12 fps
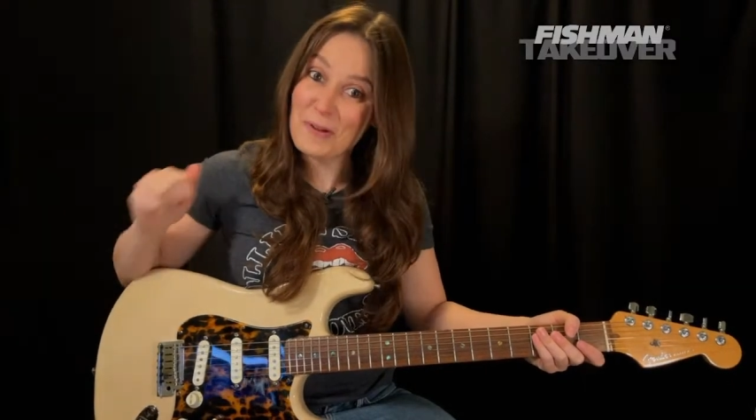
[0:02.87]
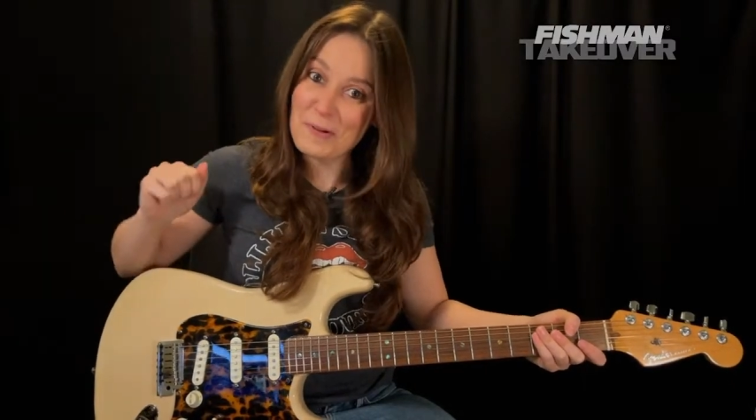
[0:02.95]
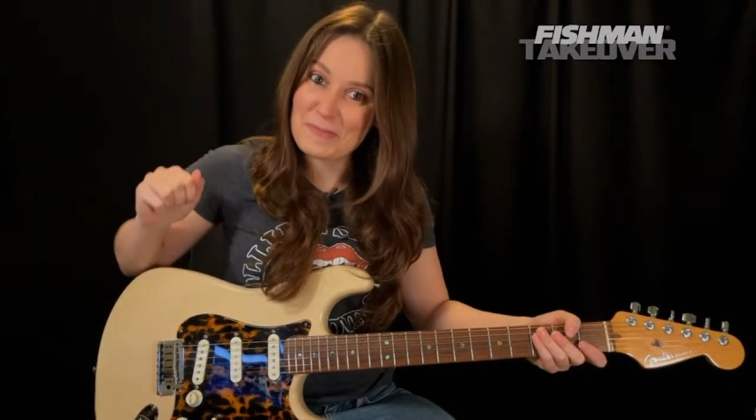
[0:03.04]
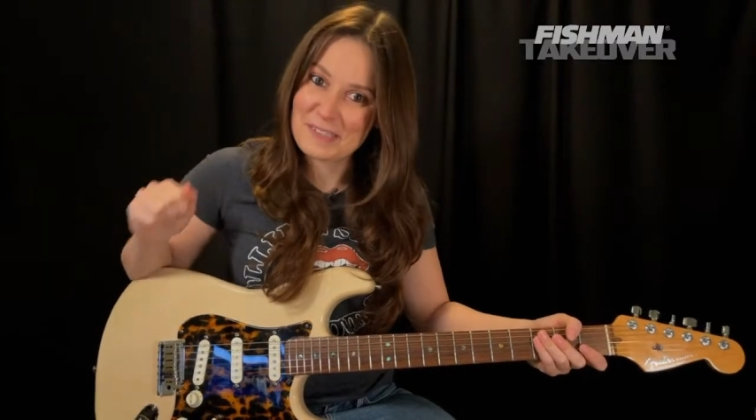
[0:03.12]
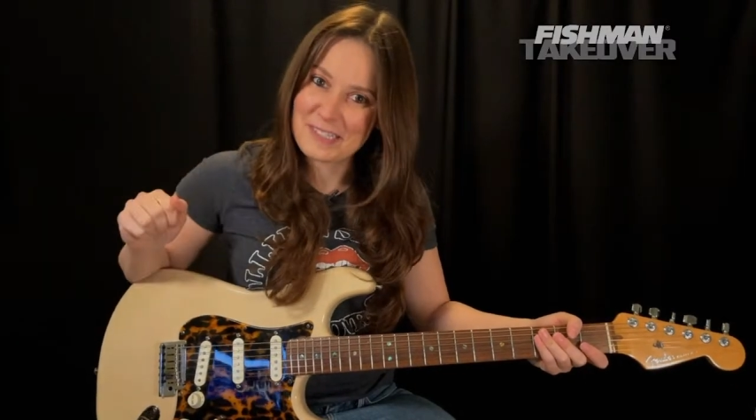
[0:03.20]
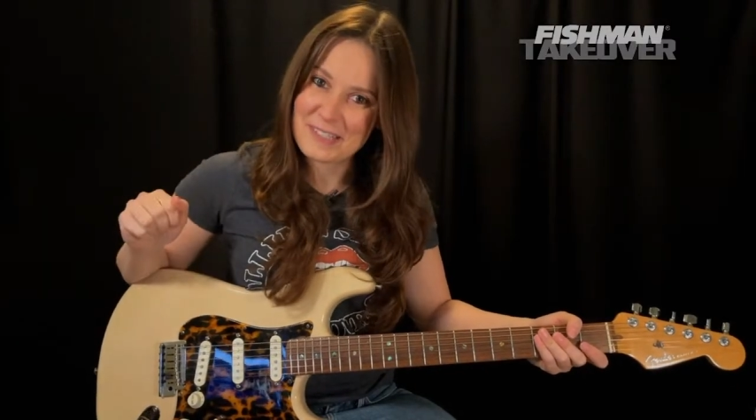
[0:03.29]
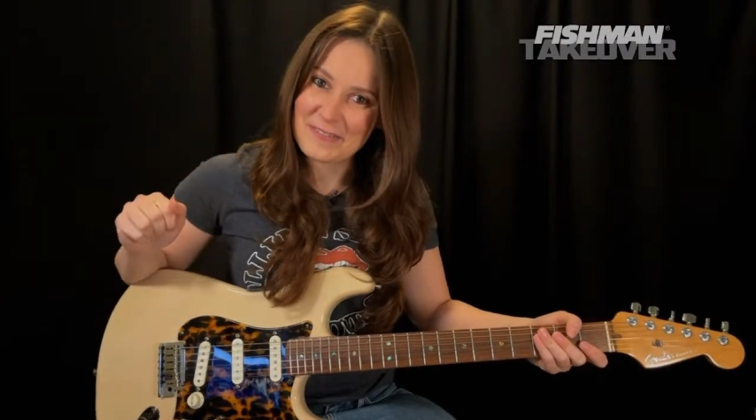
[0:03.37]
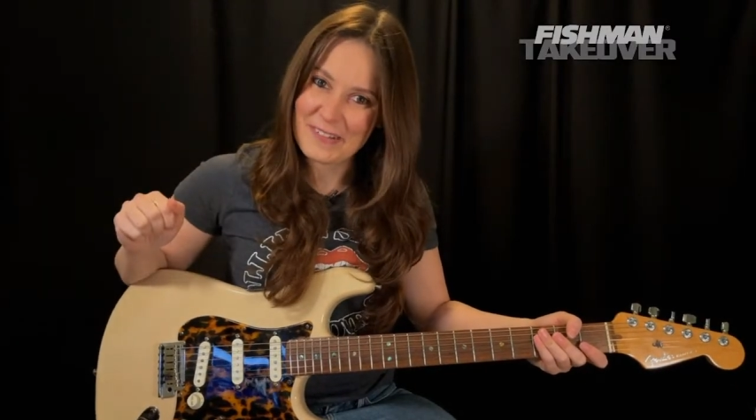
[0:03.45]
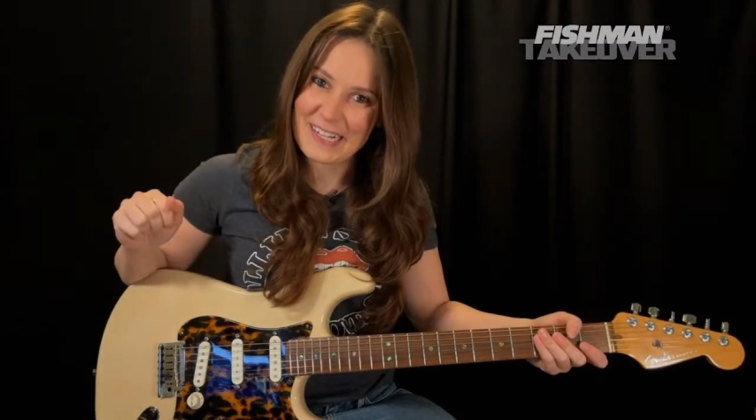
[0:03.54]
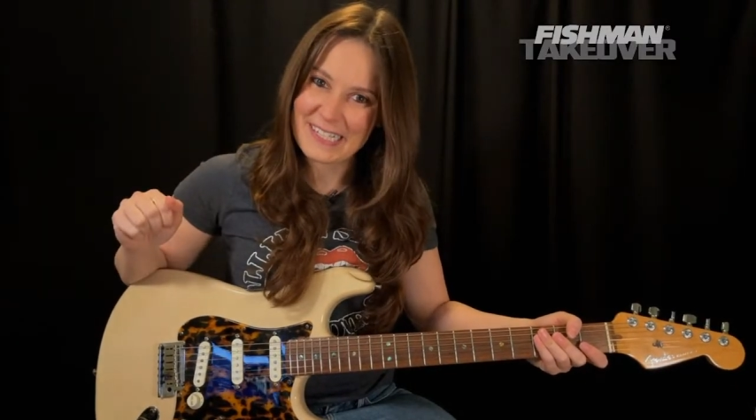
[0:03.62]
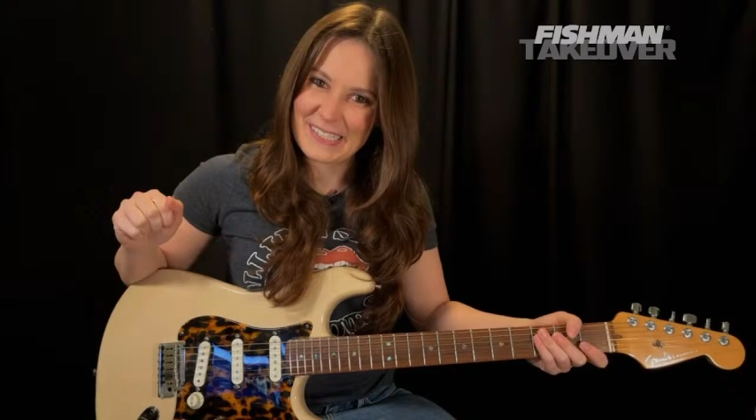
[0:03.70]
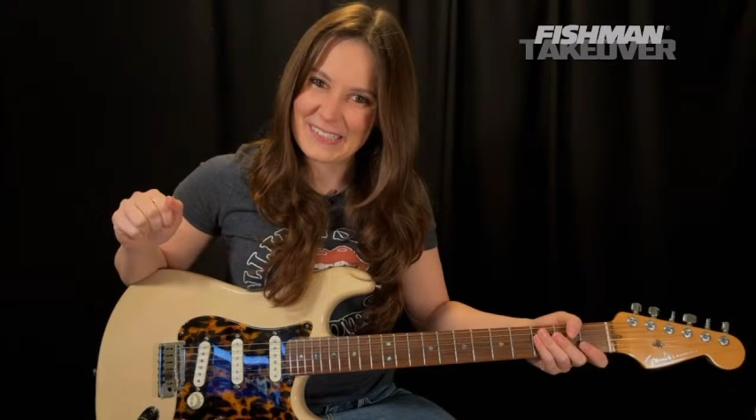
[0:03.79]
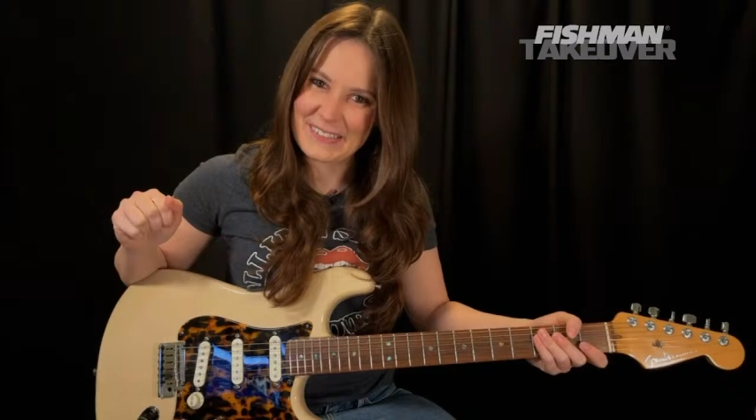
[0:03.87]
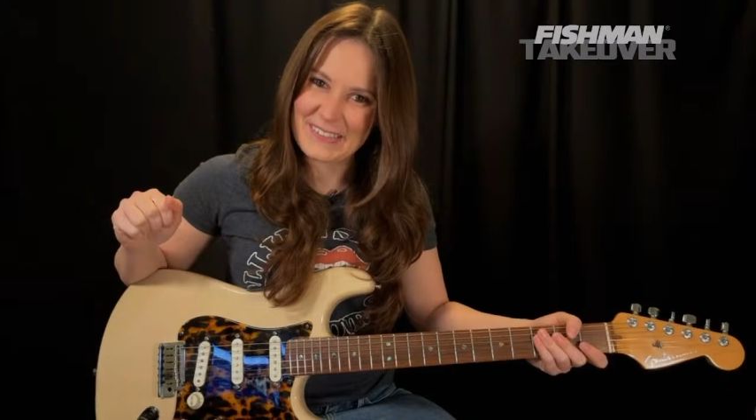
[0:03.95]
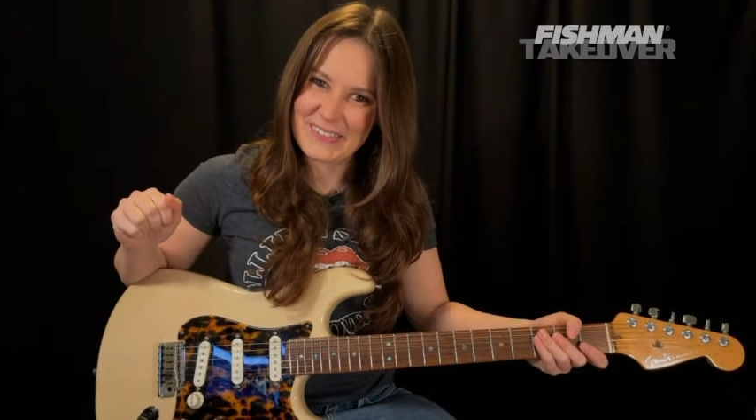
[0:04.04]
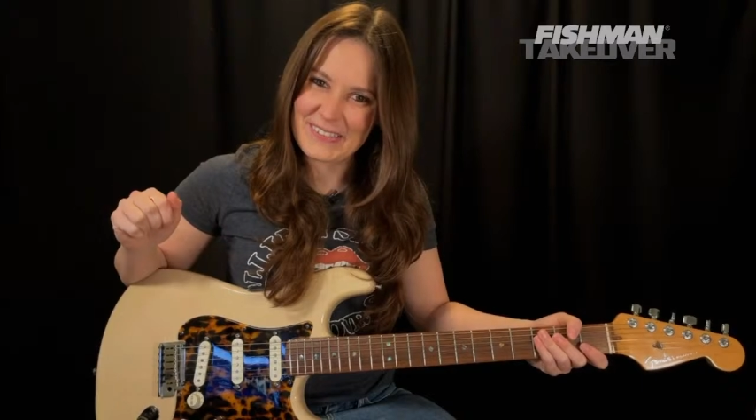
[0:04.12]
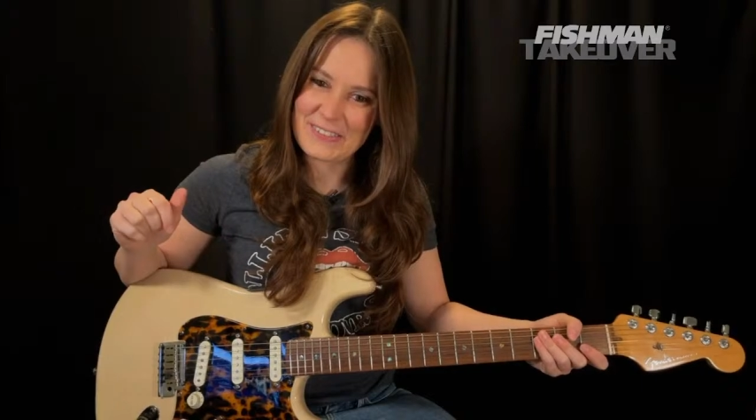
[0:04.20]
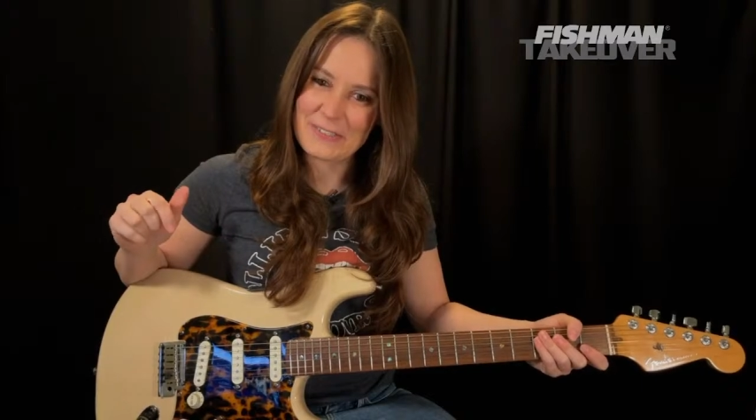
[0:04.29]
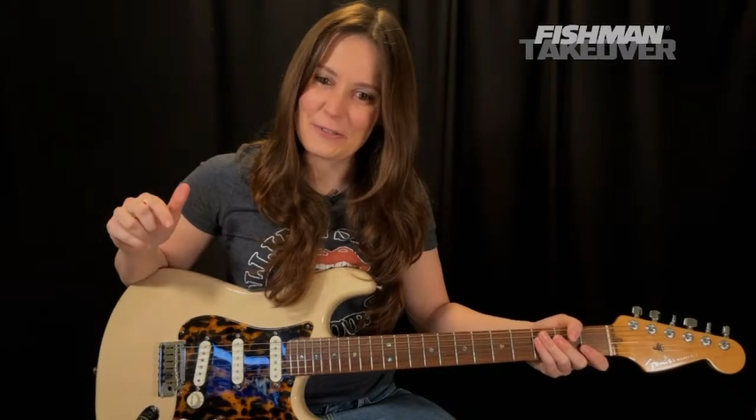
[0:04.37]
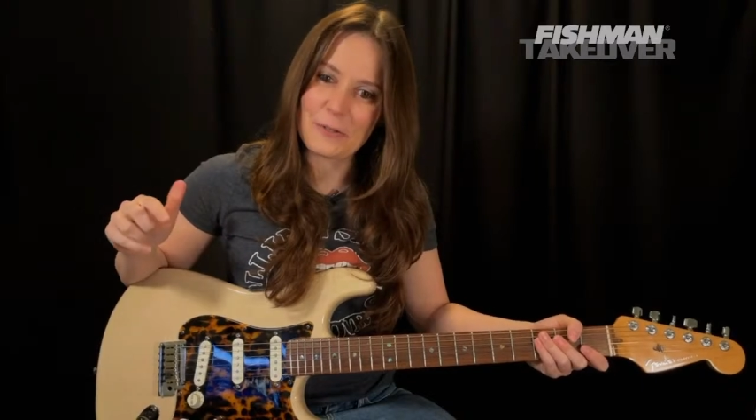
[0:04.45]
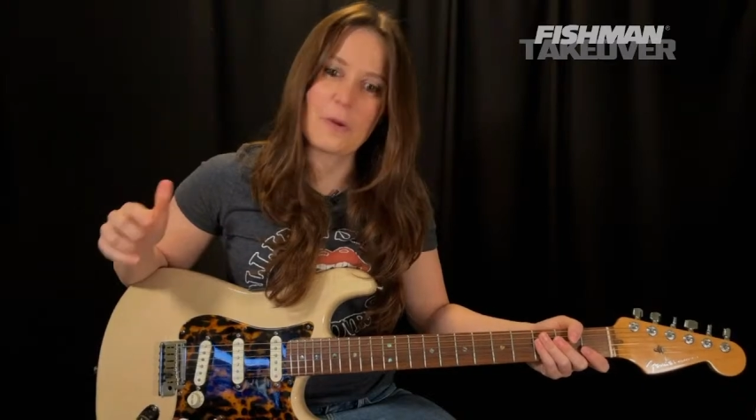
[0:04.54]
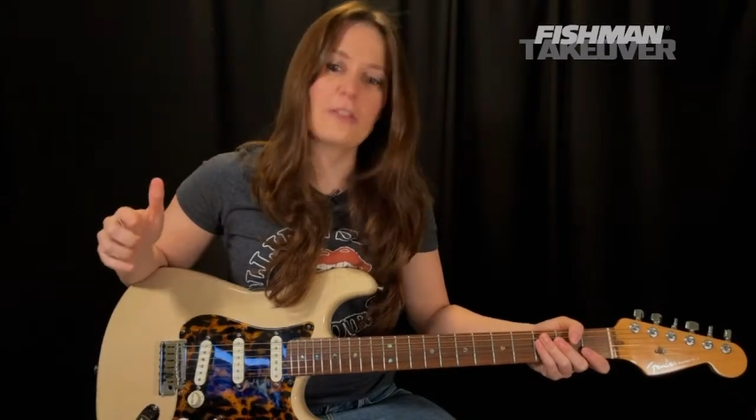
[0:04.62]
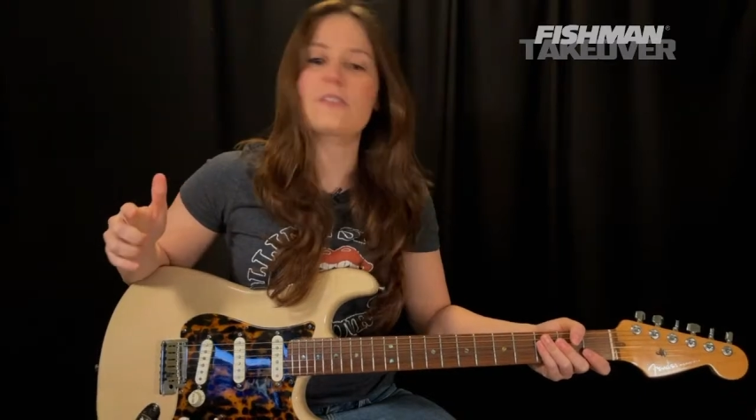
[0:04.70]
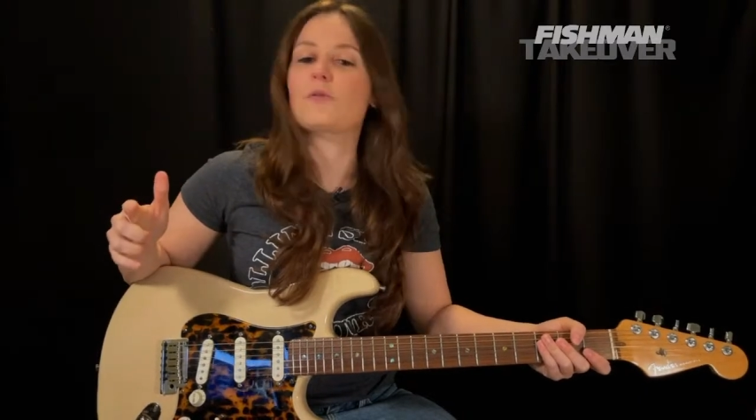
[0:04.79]
Hope this is finding you and yours
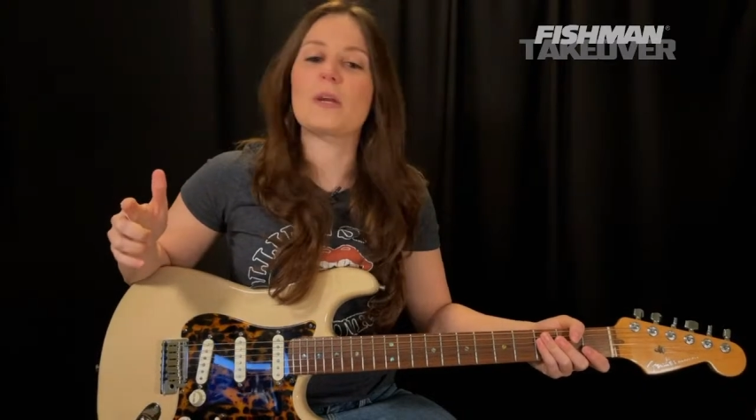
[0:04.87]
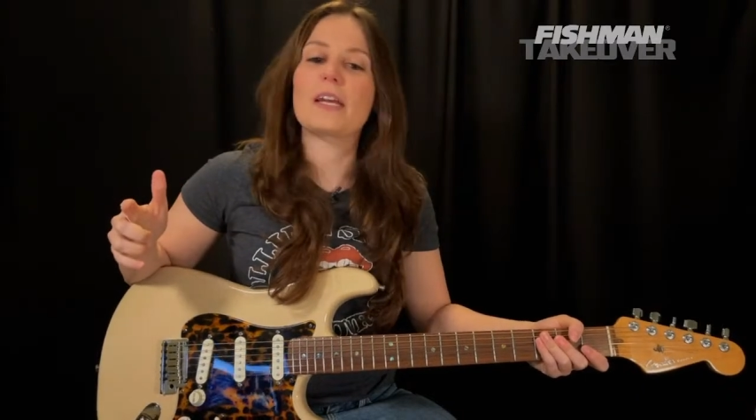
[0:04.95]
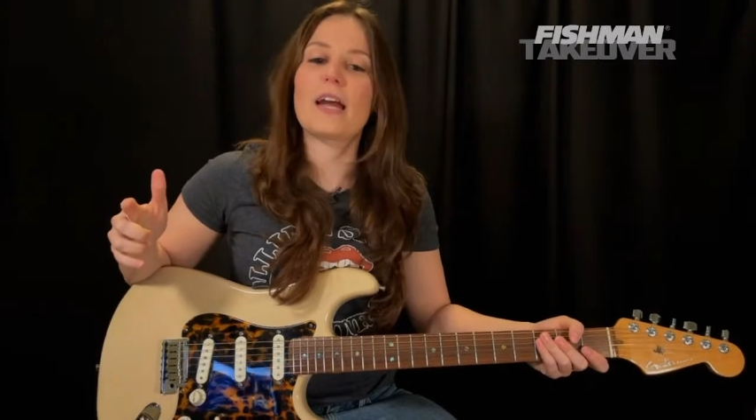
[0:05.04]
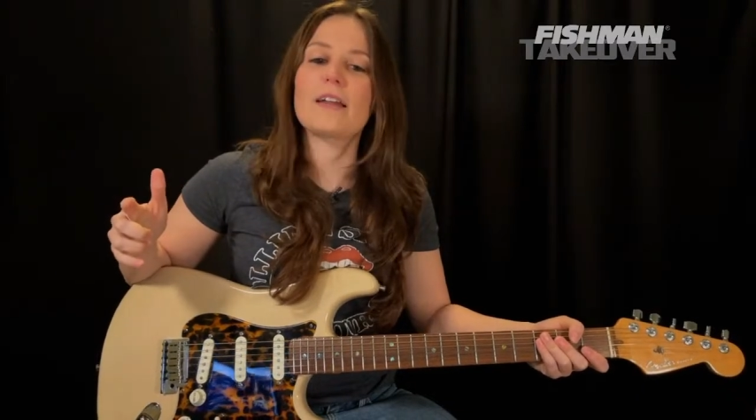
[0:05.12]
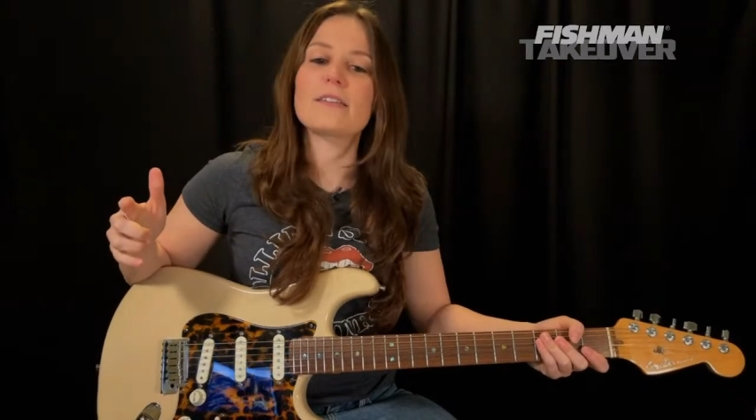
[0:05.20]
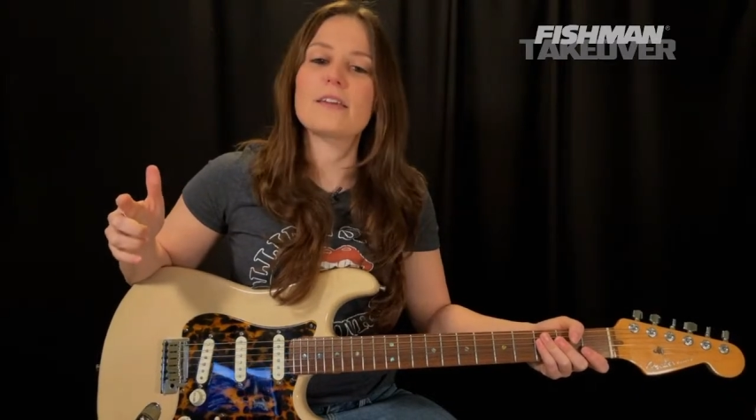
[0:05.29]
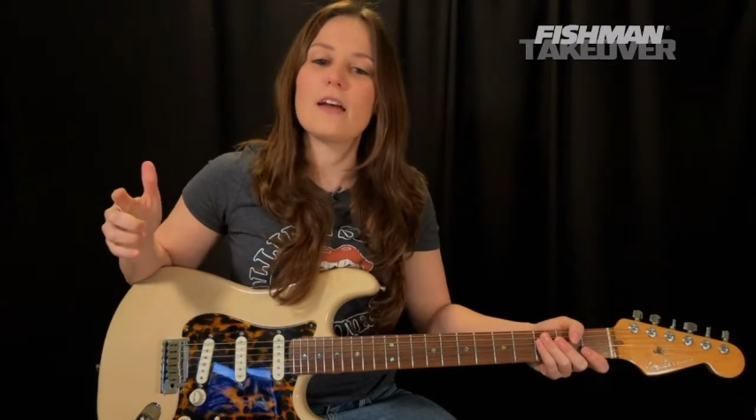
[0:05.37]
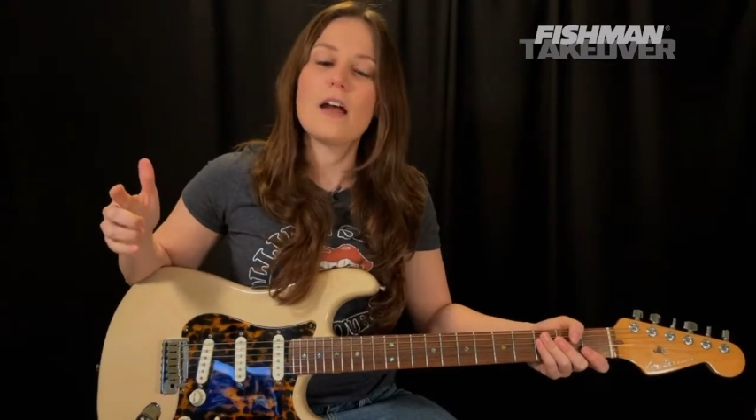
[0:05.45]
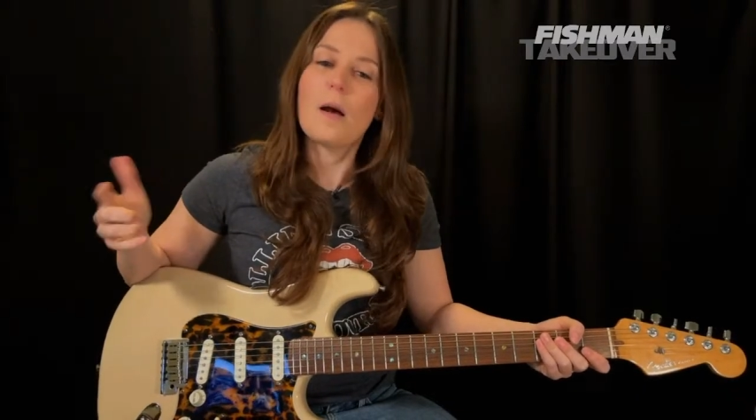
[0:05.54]
doing well this weekend.